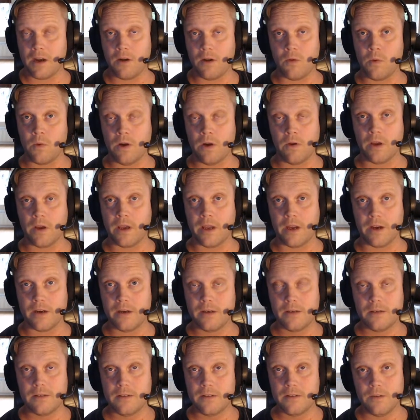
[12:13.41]
We don't care.
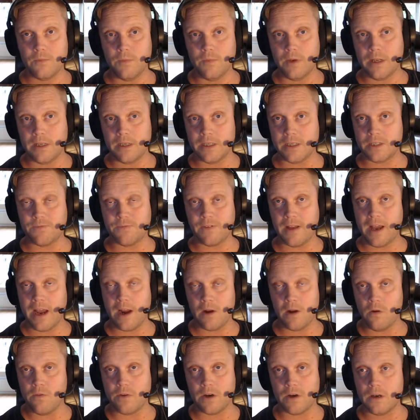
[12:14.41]
We can just fly
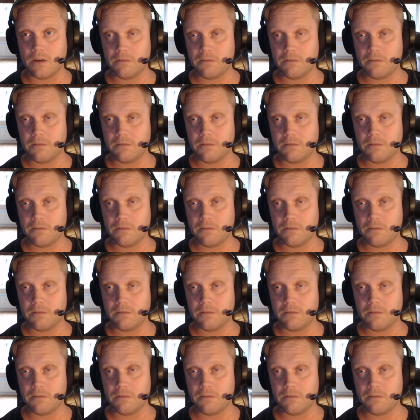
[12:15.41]
it over."